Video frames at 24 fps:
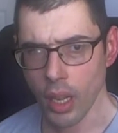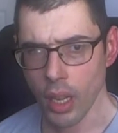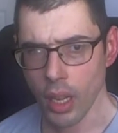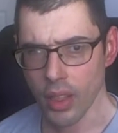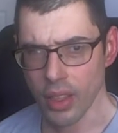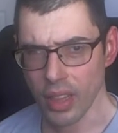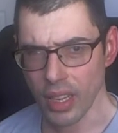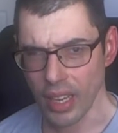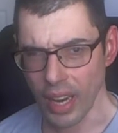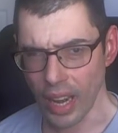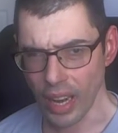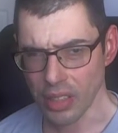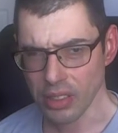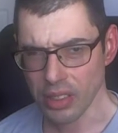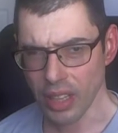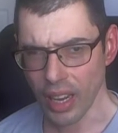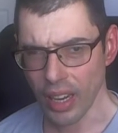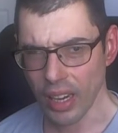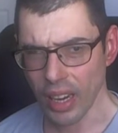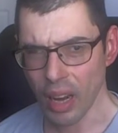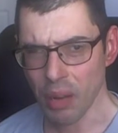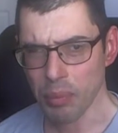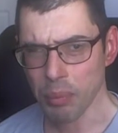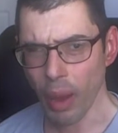The Nasdaq
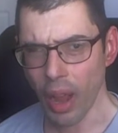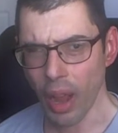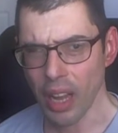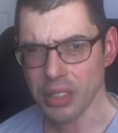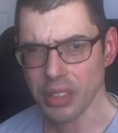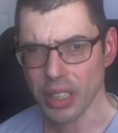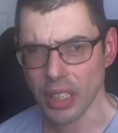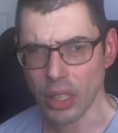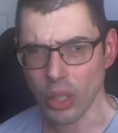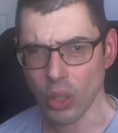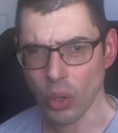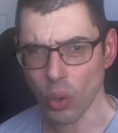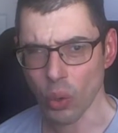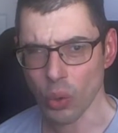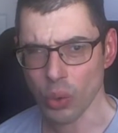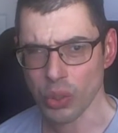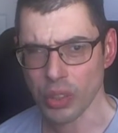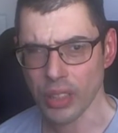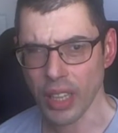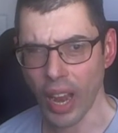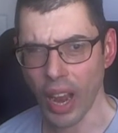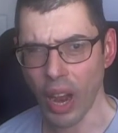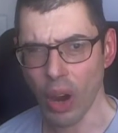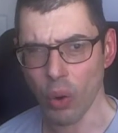Composite closed
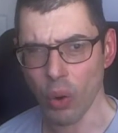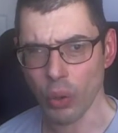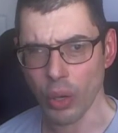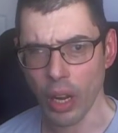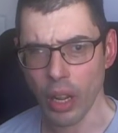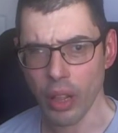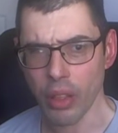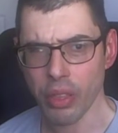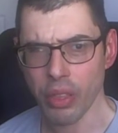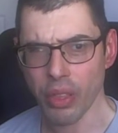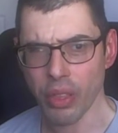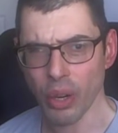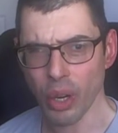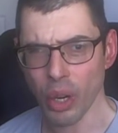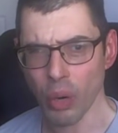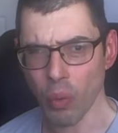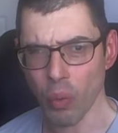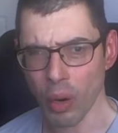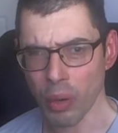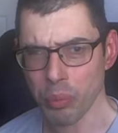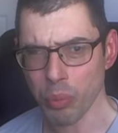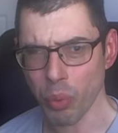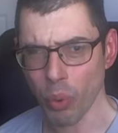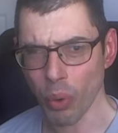down
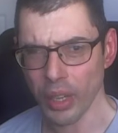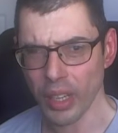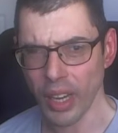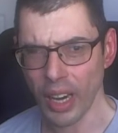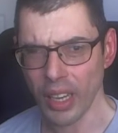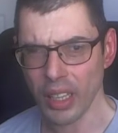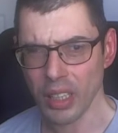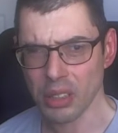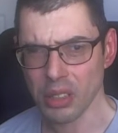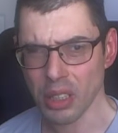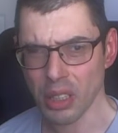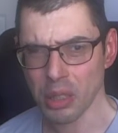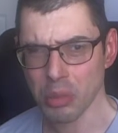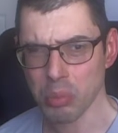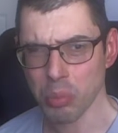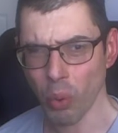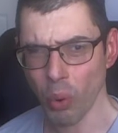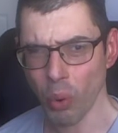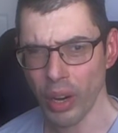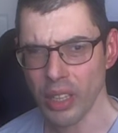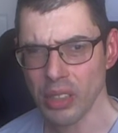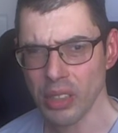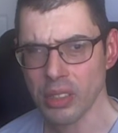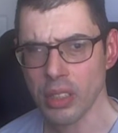31.96
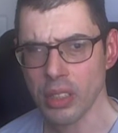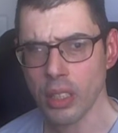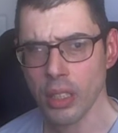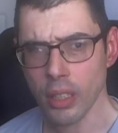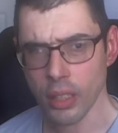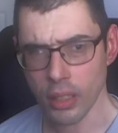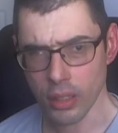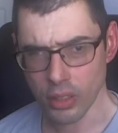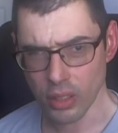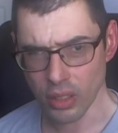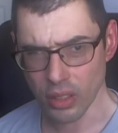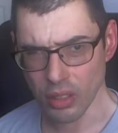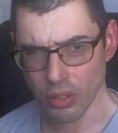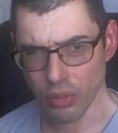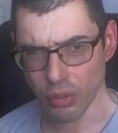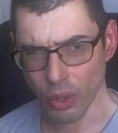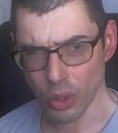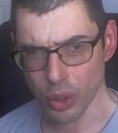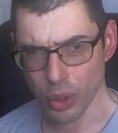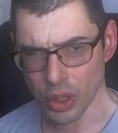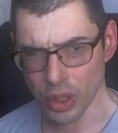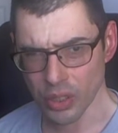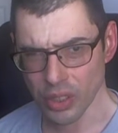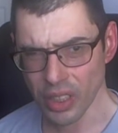points. It's a
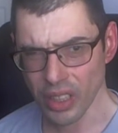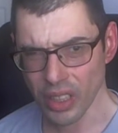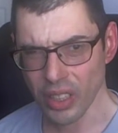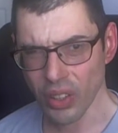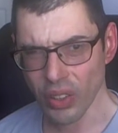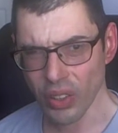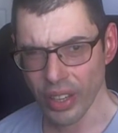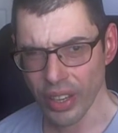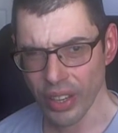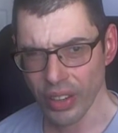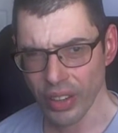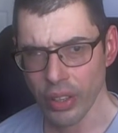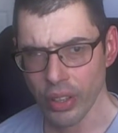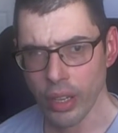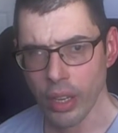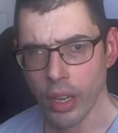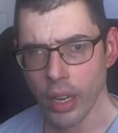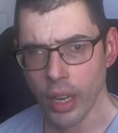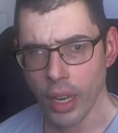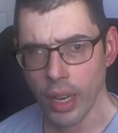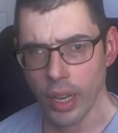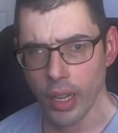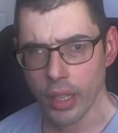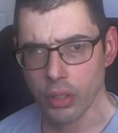divergent signal here
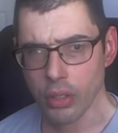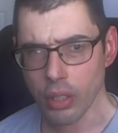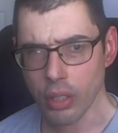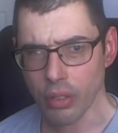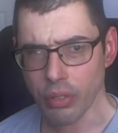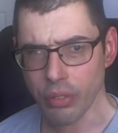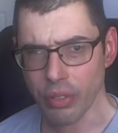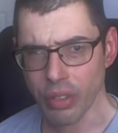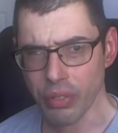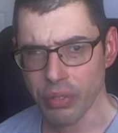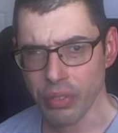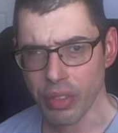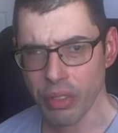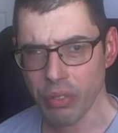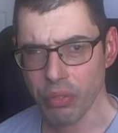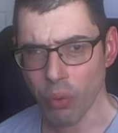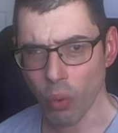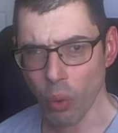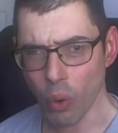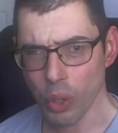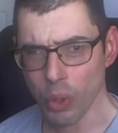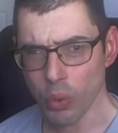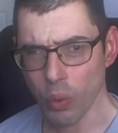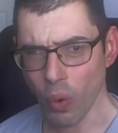to
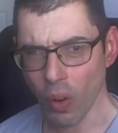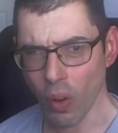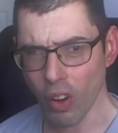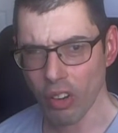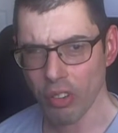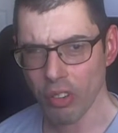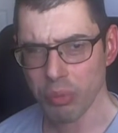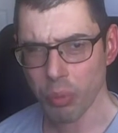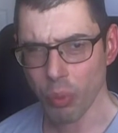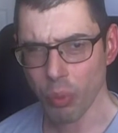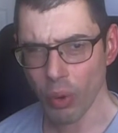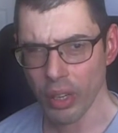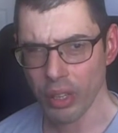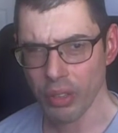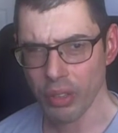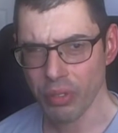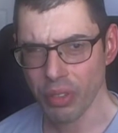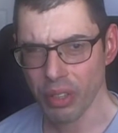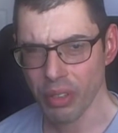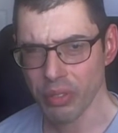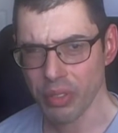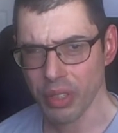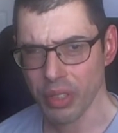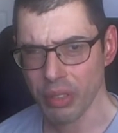
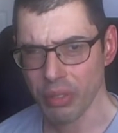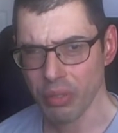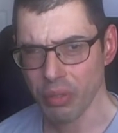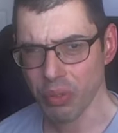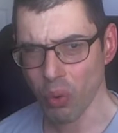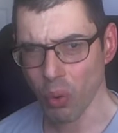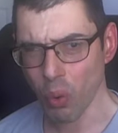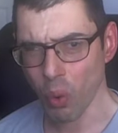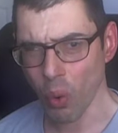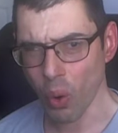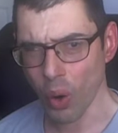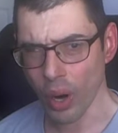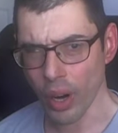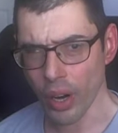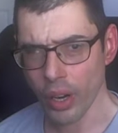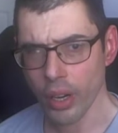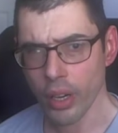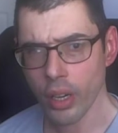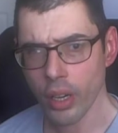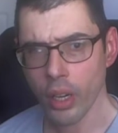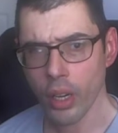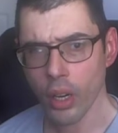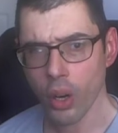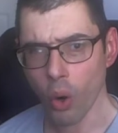5412.54,
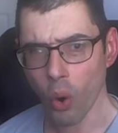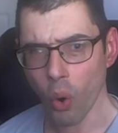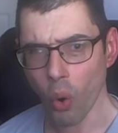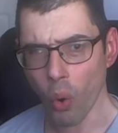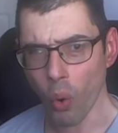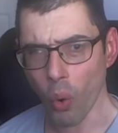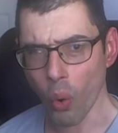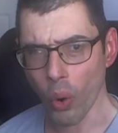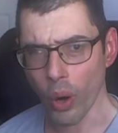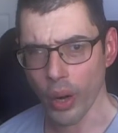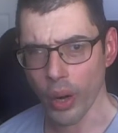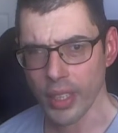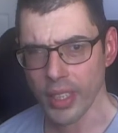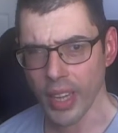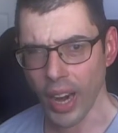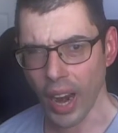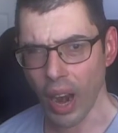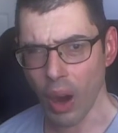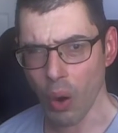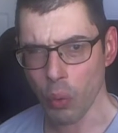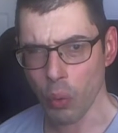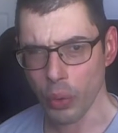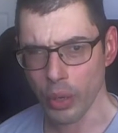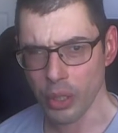or
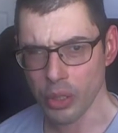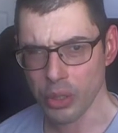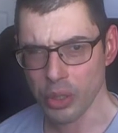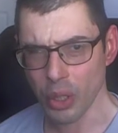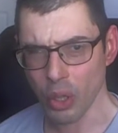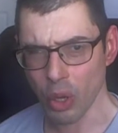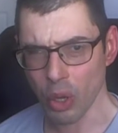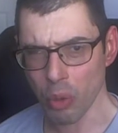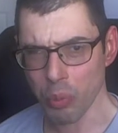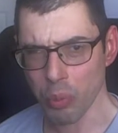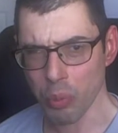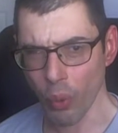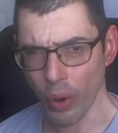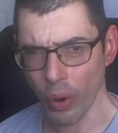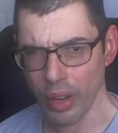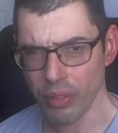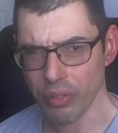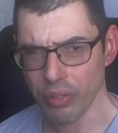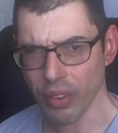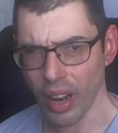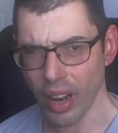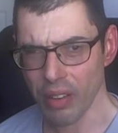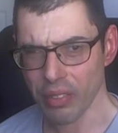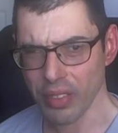down
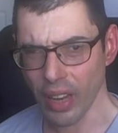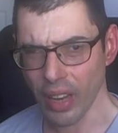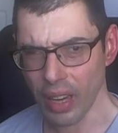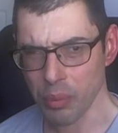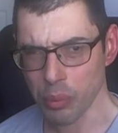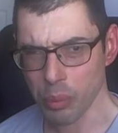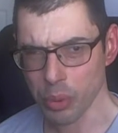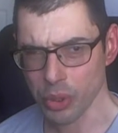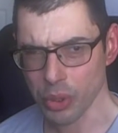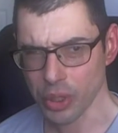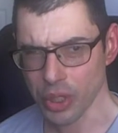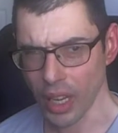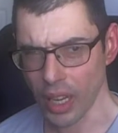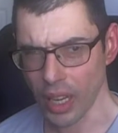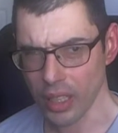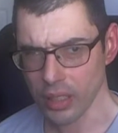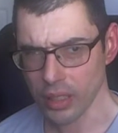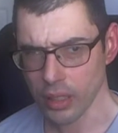0.59%.